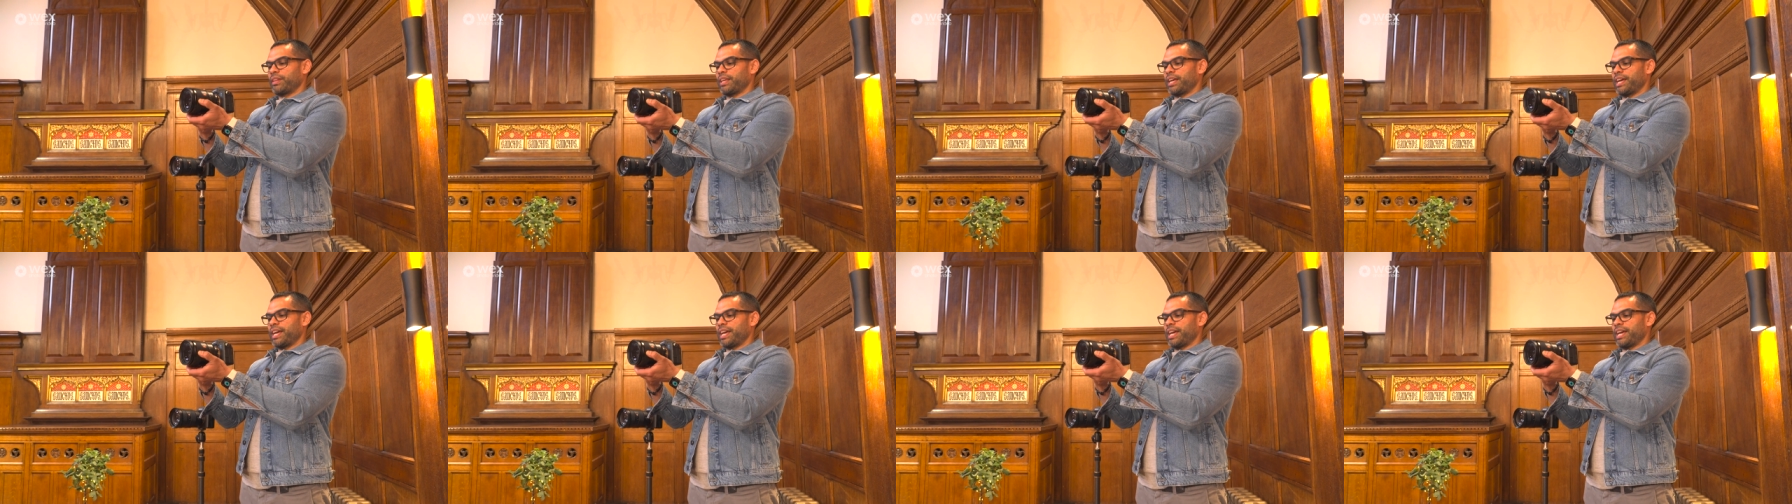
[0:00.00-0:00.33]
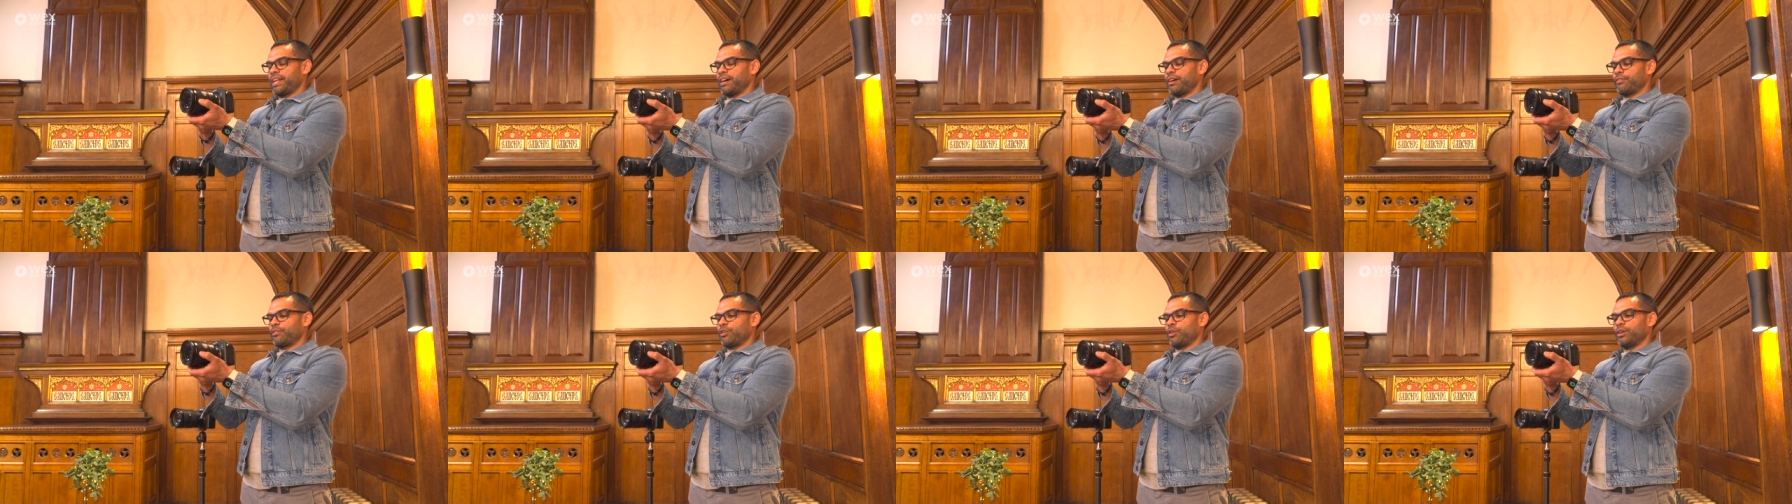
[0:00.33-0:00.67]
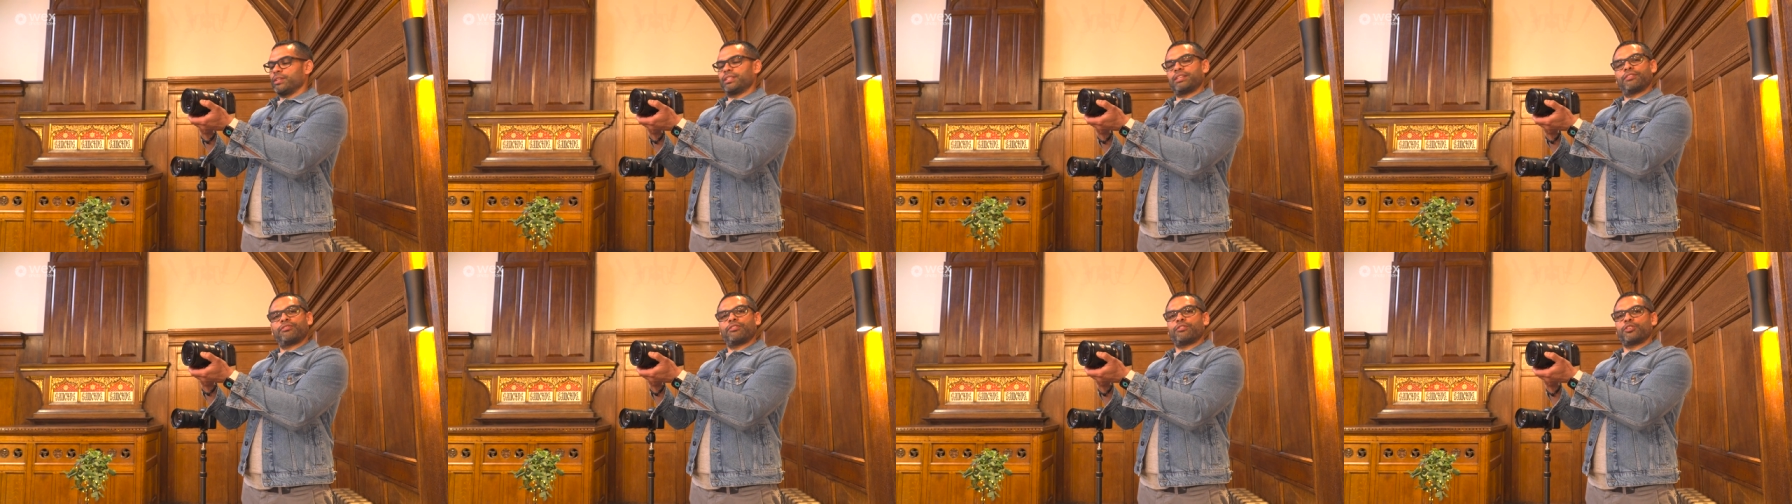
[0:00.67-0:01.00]
and I've got
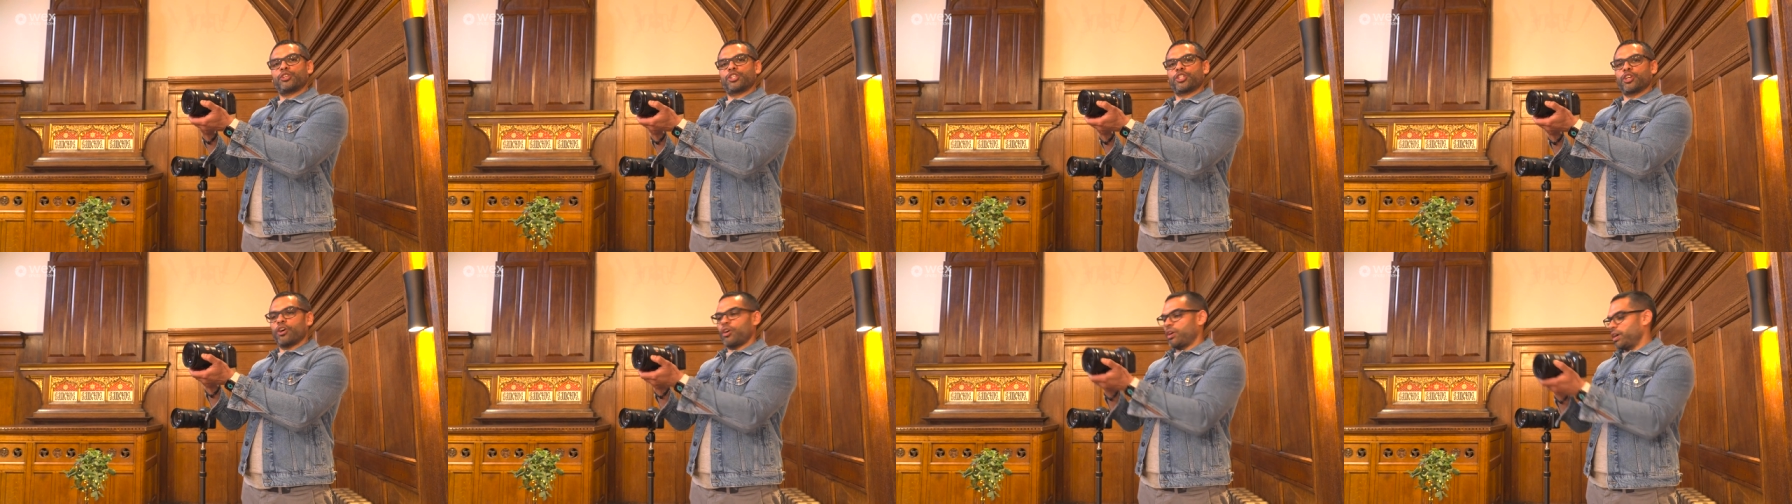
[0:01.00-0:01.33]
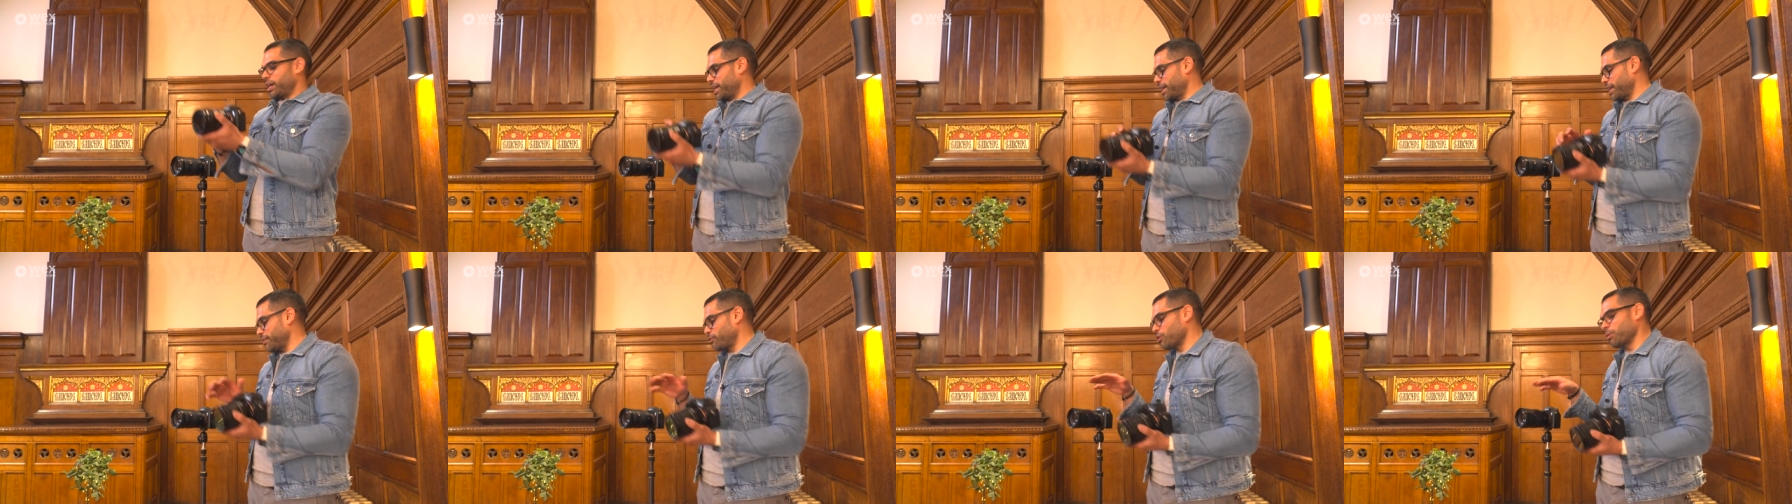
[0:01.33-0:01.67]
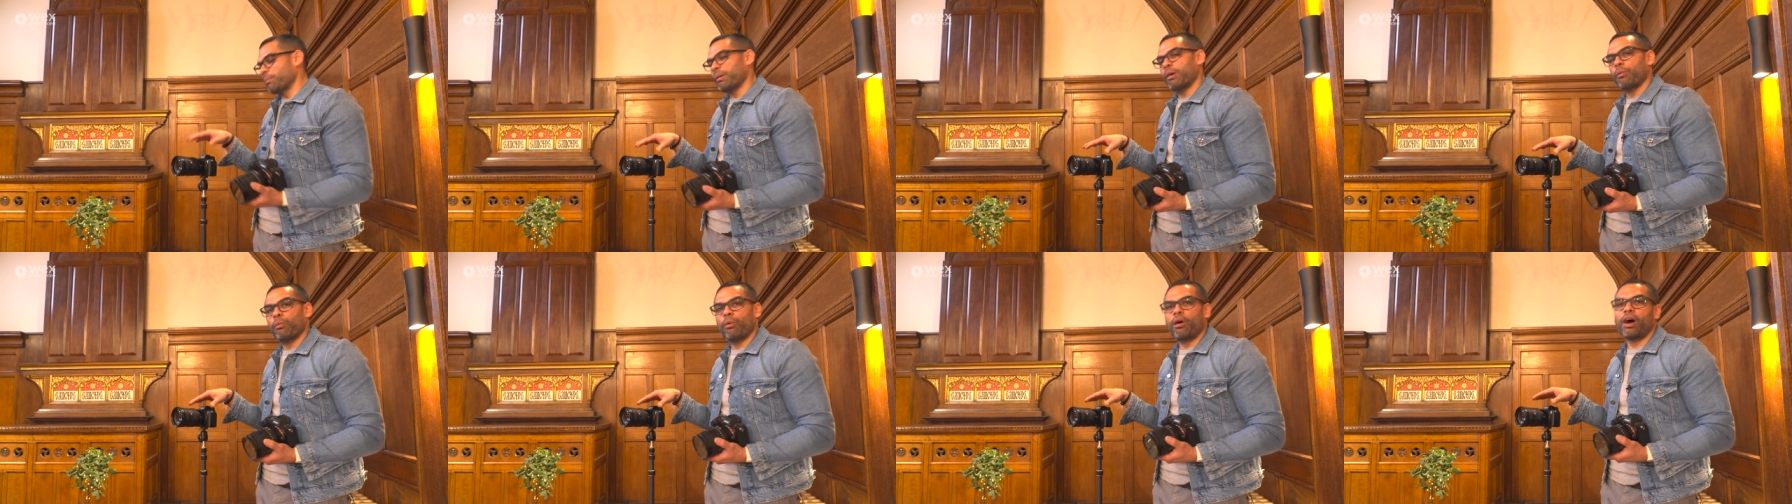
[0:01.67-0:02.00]
a different shot and I've
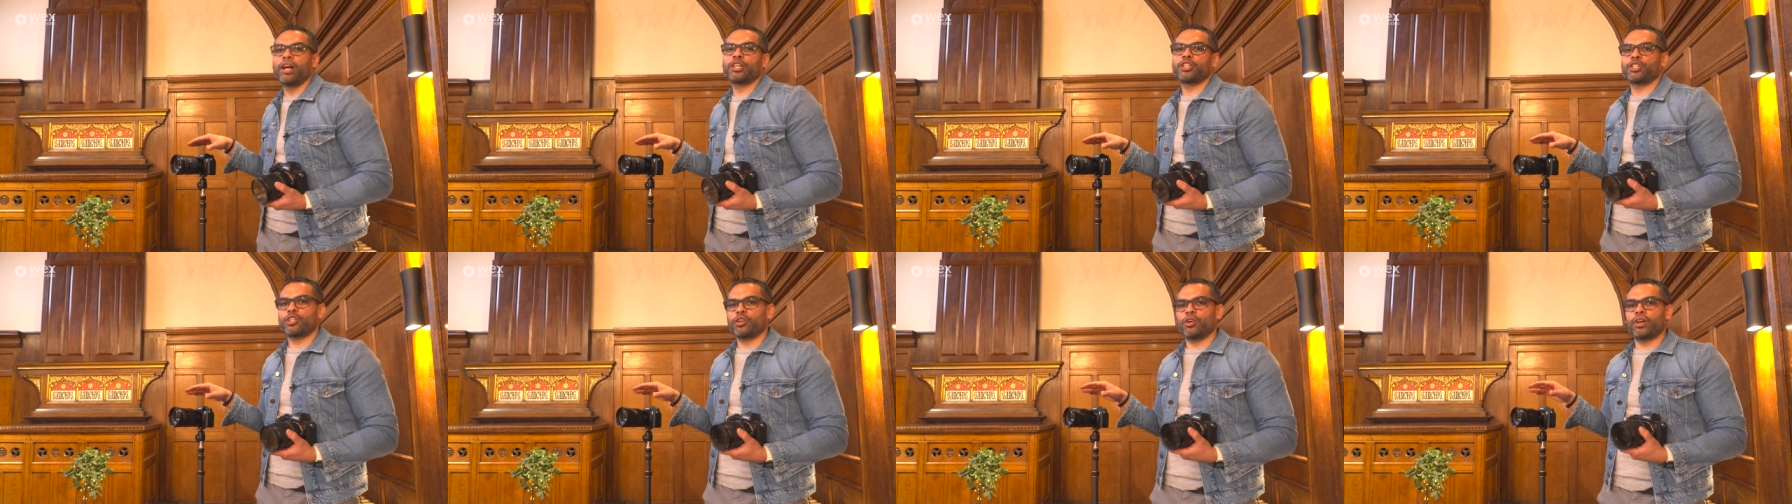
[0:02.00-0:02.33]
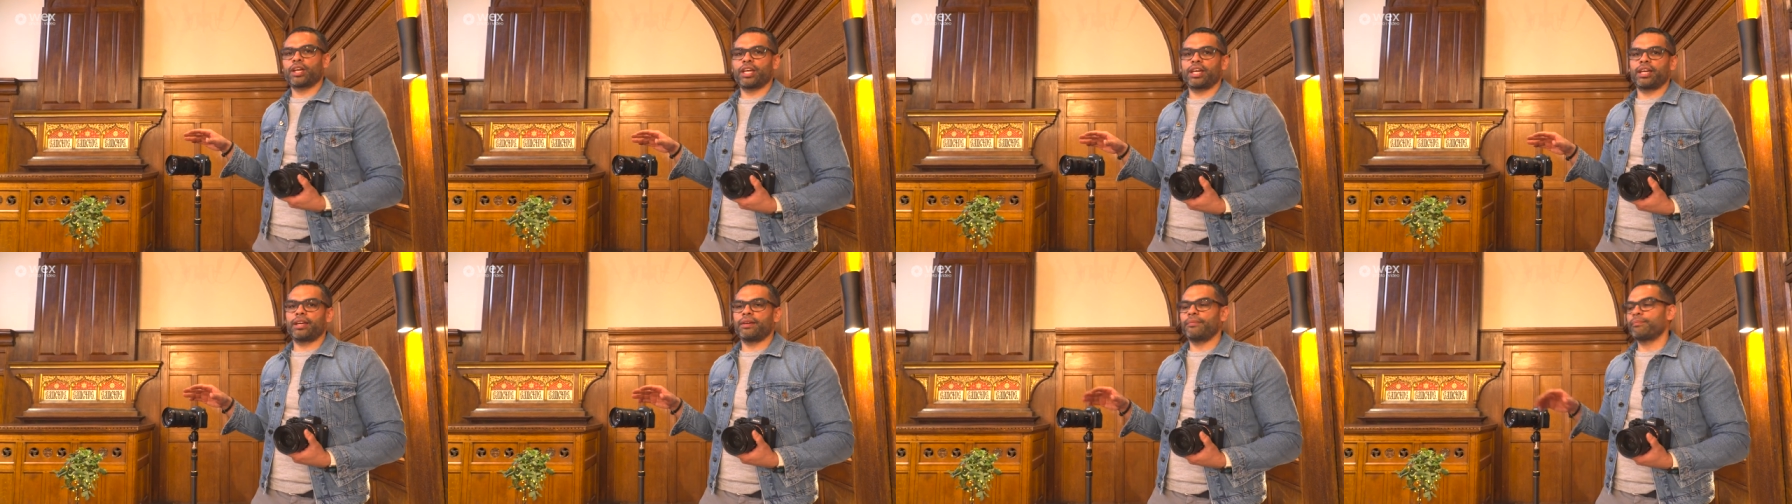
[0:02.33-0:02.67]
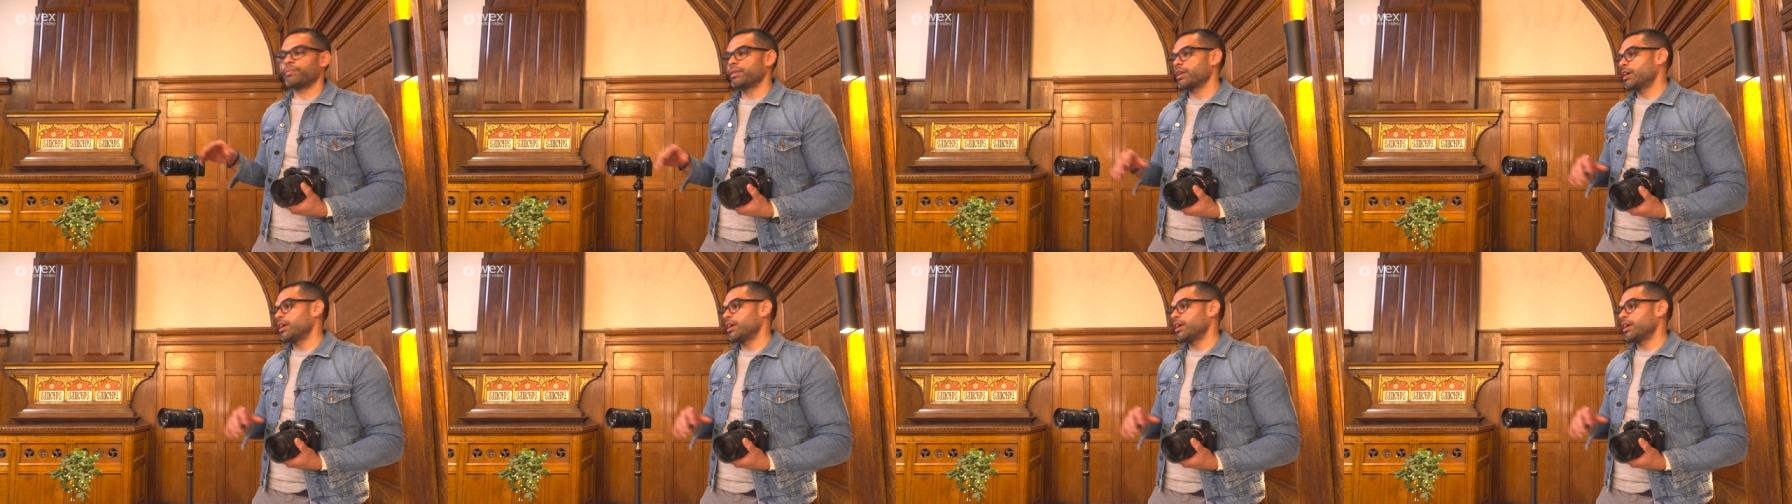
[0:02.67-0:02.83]
got my wide shot here.